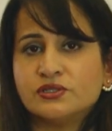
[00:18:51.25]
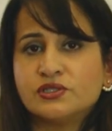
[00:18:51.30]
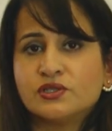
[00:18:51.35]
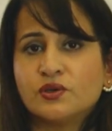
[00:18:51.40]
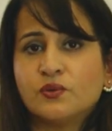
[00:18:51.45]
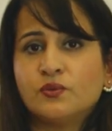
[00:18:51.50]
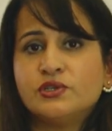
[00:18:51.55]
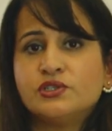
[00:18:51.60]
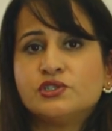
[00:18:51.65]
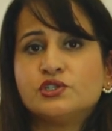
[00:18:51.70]

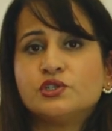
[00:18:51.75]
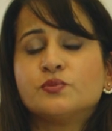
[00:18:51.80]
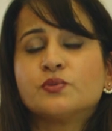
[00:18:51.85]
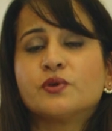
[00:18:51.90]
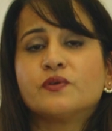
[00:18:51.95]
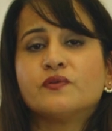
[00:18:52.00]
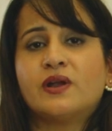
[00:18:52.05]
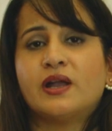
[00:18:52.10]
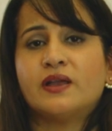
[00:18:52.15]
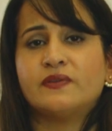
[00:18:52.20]
so we do
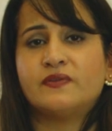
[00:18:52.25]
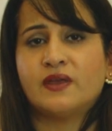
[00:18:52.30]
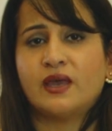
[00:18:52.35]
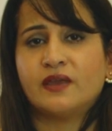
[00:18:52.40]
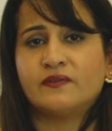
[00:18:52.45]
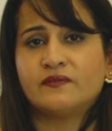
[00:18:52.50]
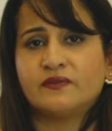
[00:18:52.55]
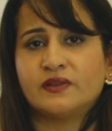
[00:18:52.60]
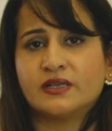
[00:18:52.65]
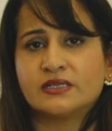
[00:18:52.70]
provide
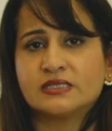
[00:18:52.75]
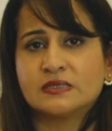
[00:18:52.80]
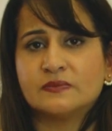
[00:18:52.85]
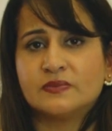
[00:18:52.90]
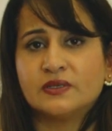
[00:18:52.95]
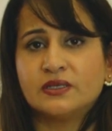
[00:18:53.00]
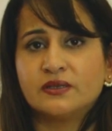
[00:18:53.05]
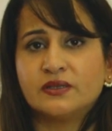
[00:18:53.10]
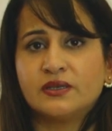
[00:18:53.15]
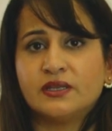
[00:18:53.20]
that
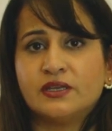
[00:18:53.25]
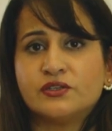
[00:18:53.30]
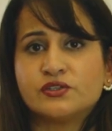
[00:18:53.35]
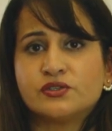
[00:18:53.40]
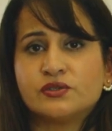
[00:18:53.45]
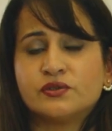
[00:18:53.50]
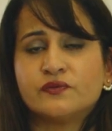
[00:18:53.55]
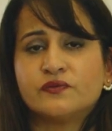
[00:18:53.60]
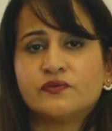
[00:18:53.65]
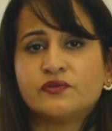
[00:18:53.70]
flexibility
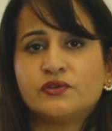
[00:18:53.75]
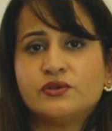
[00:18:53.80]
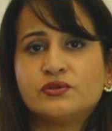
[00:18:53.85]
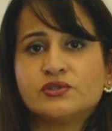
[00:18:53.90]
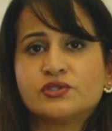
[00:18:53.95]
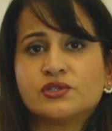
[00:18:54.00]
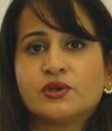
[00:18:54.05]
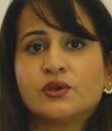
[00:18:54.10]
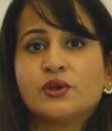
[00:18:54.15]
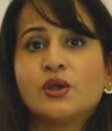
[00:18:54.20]
into the
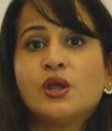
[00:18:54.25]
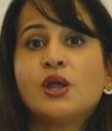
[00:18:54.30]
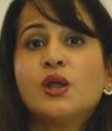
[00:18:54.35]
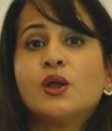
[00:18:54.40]
future,